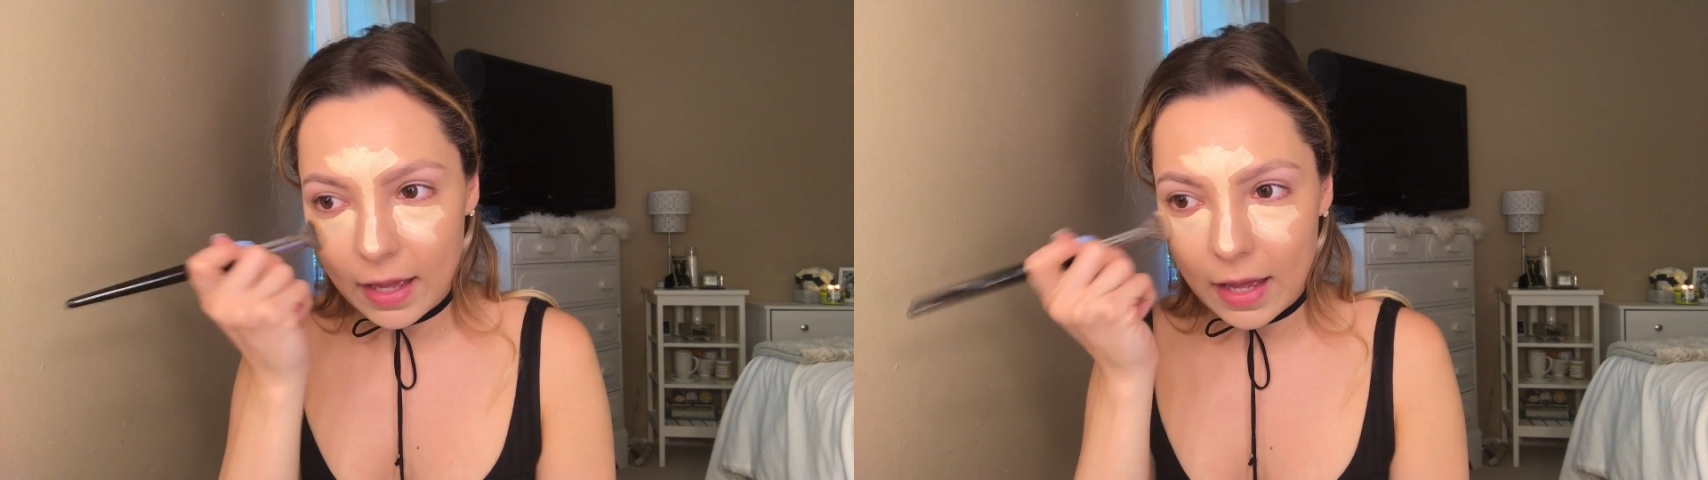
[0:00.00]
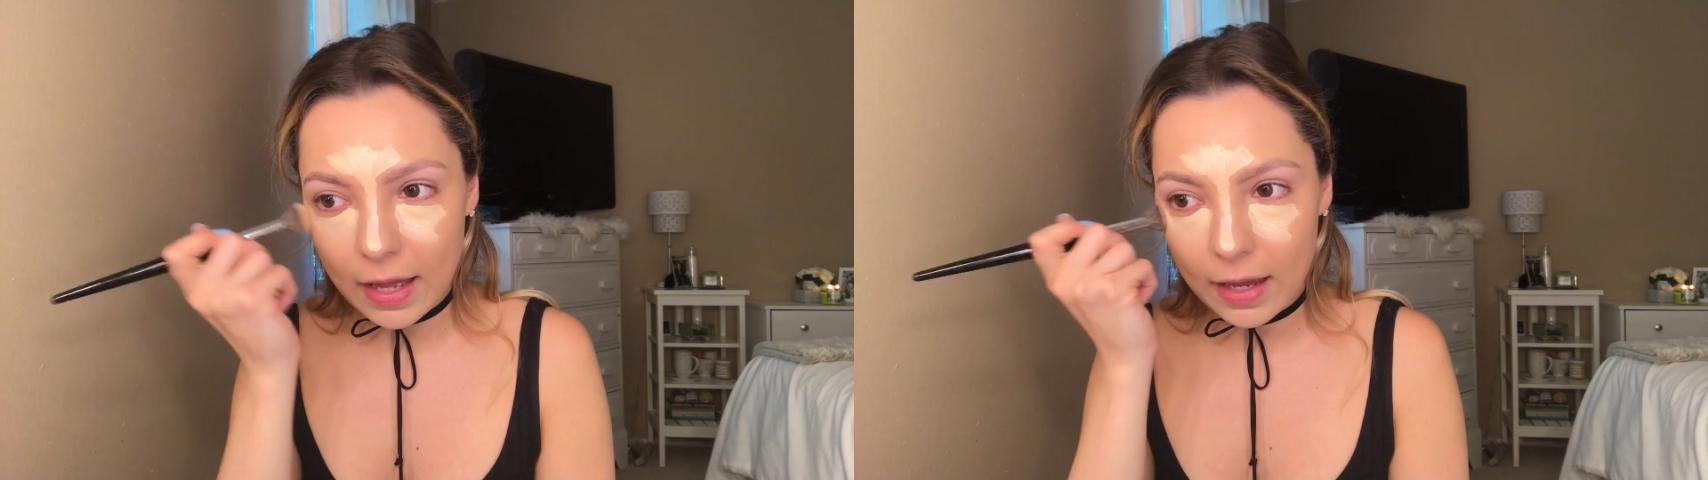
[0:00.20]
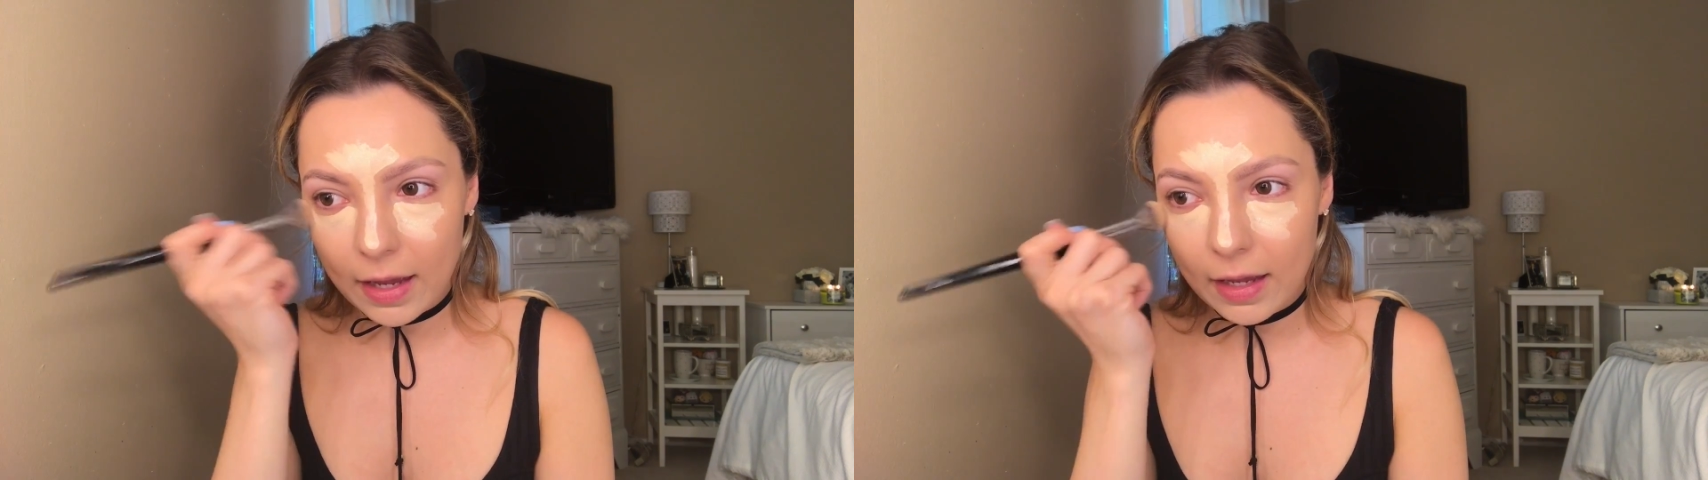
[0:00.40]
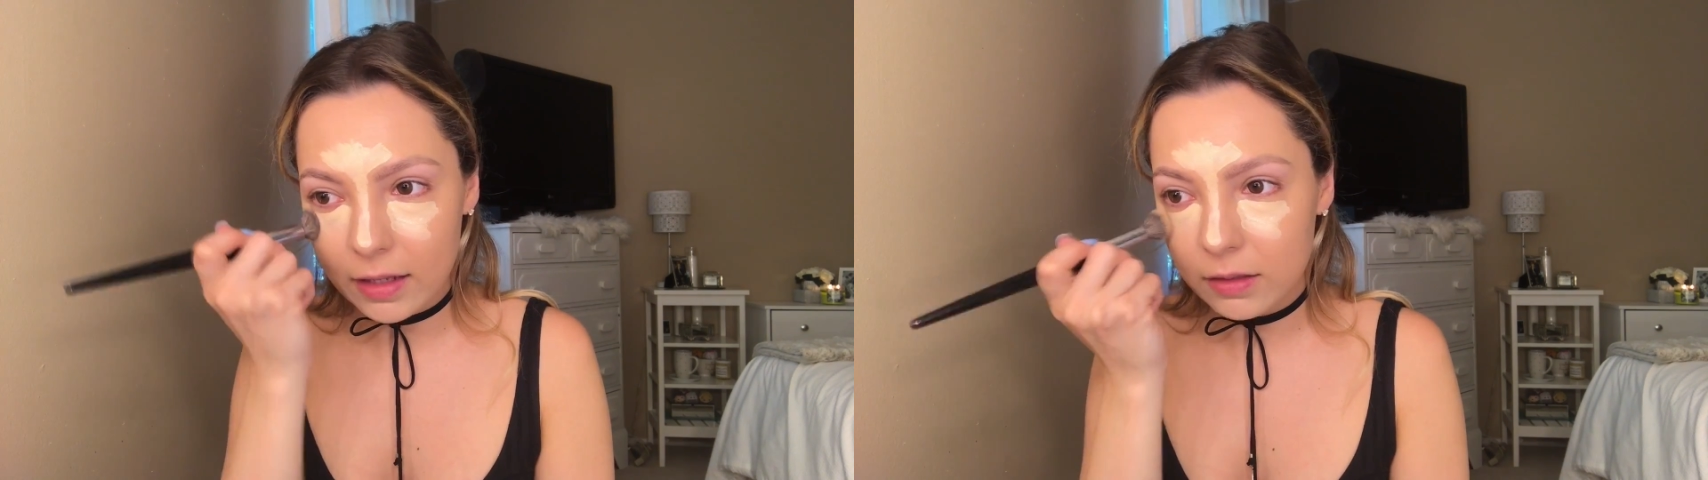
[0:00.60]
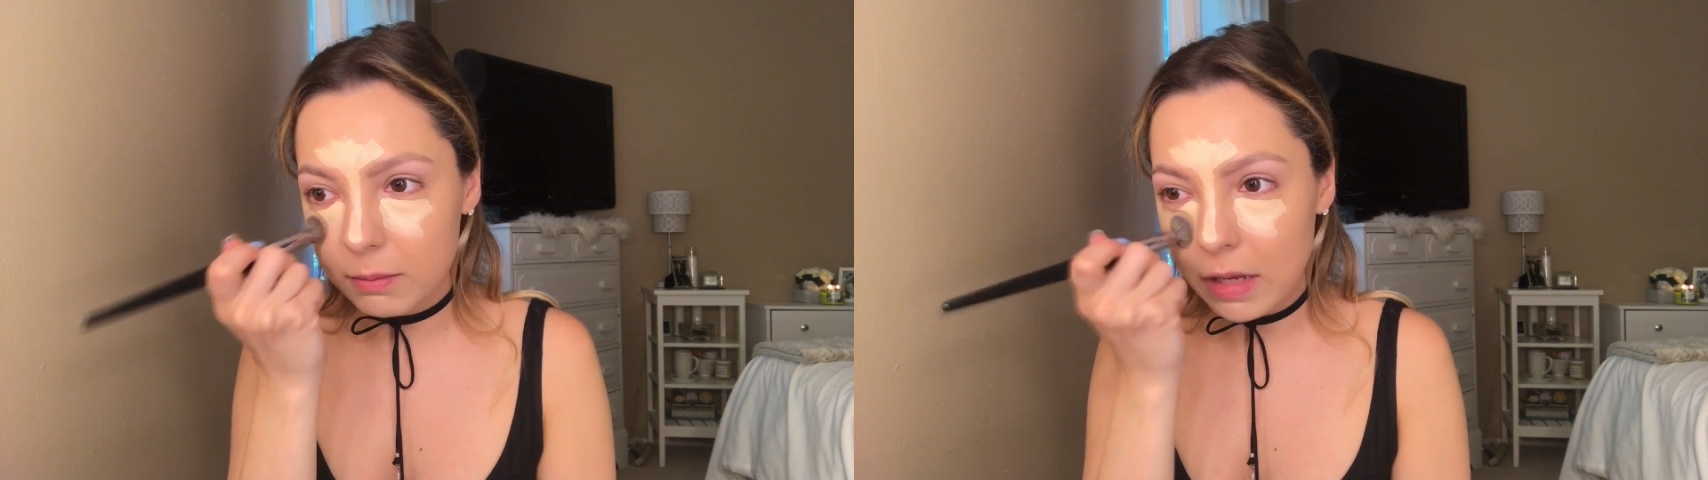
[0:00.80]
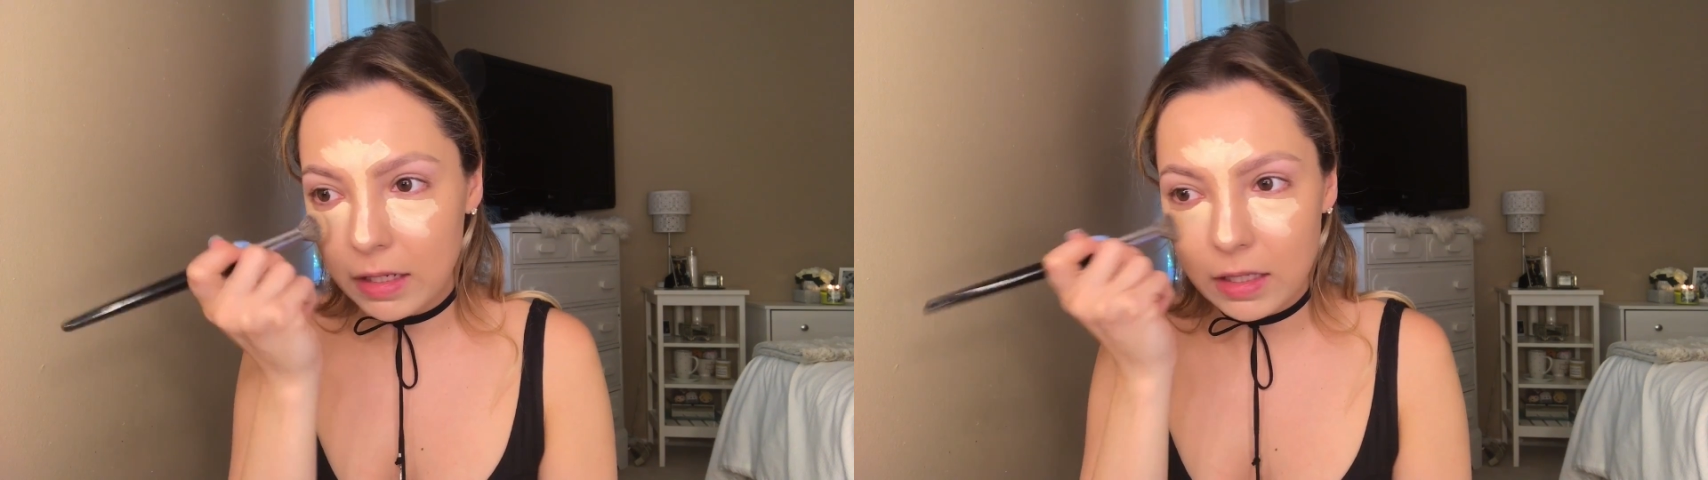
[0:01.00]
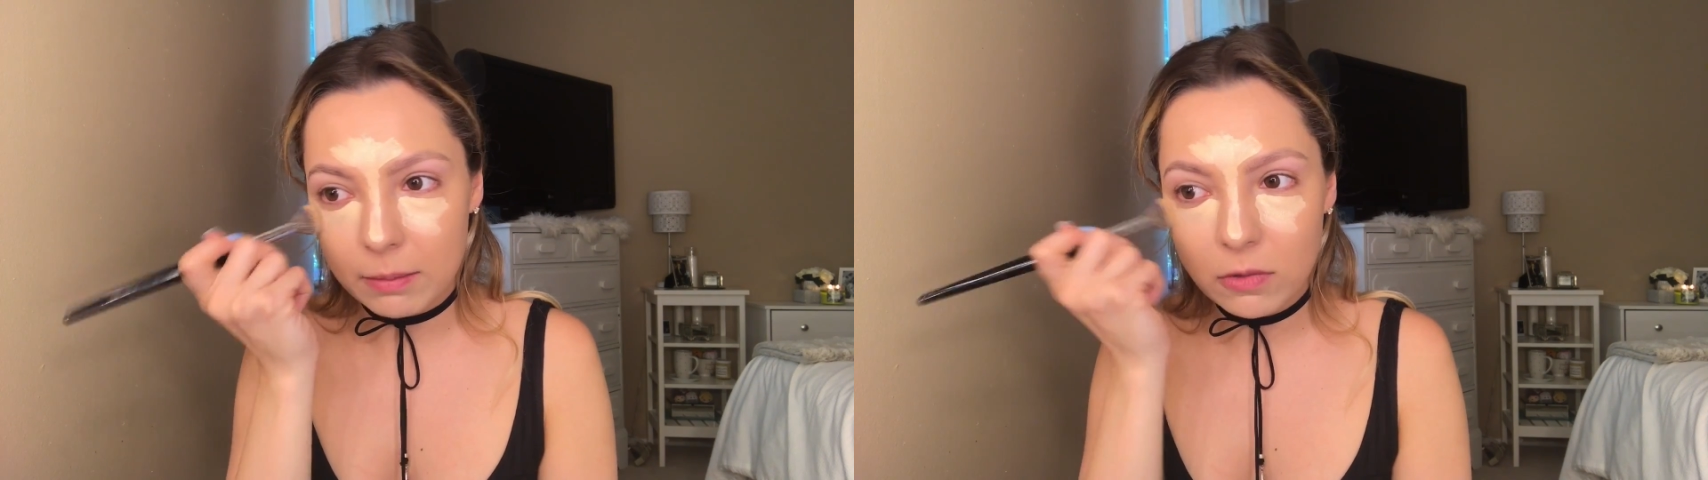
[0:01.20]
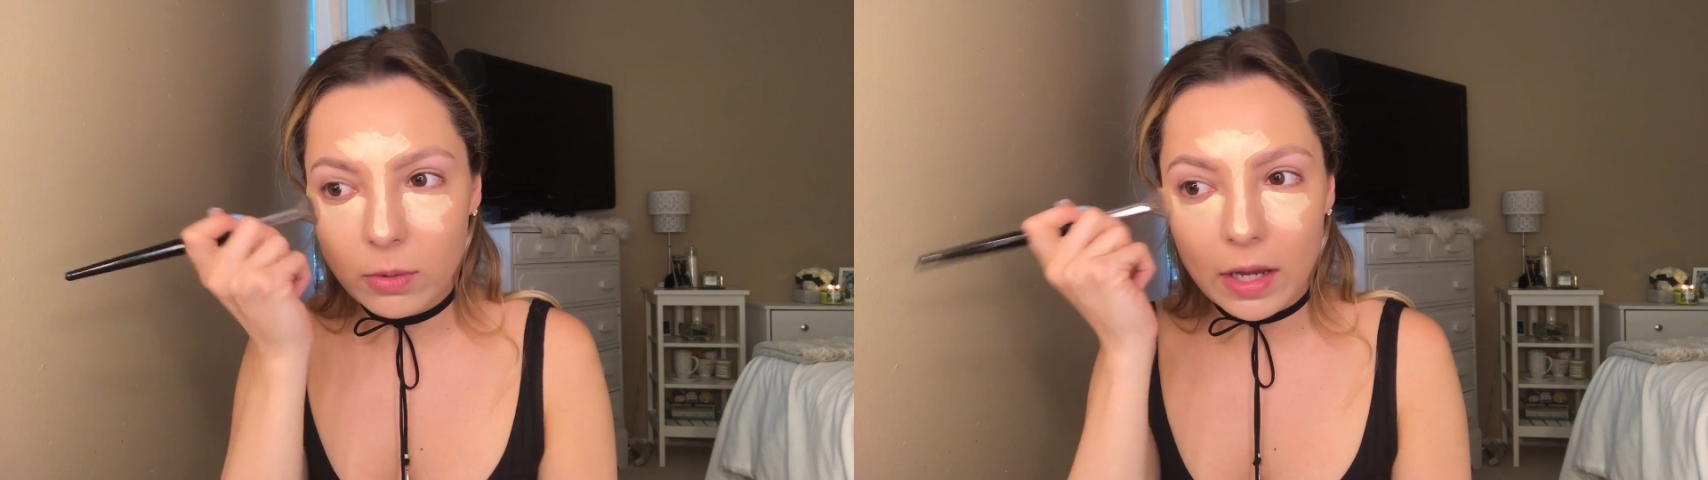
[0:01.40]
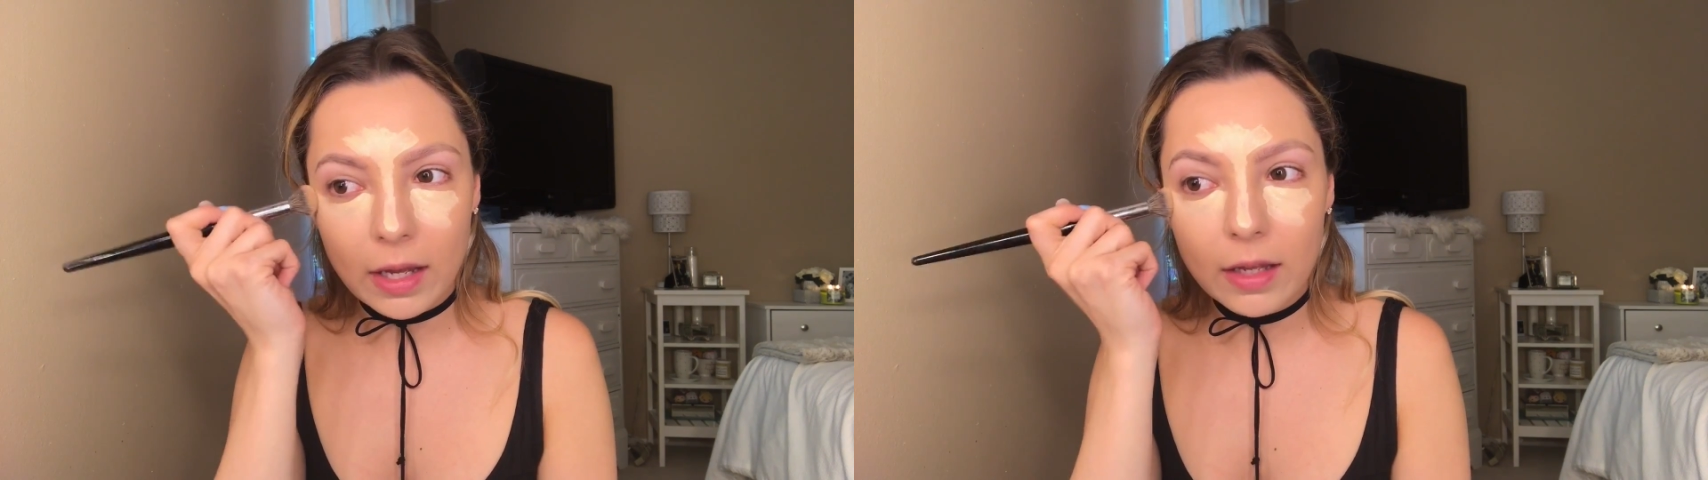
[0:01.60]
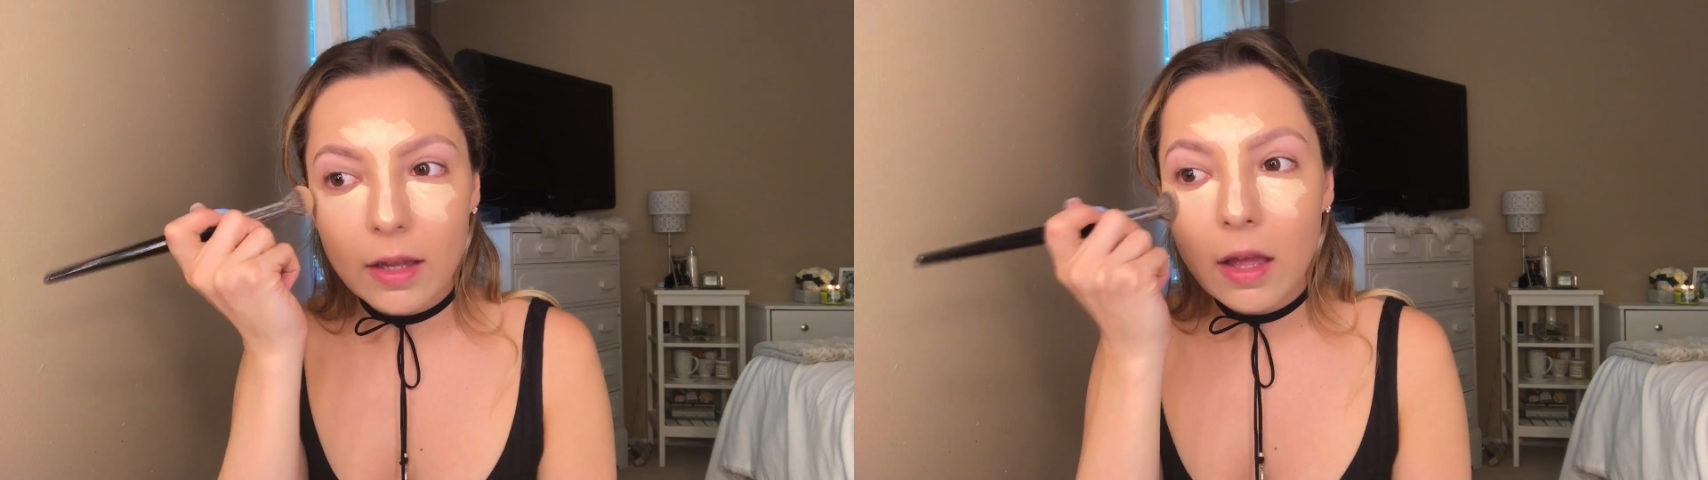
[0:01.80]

and Manny MUA.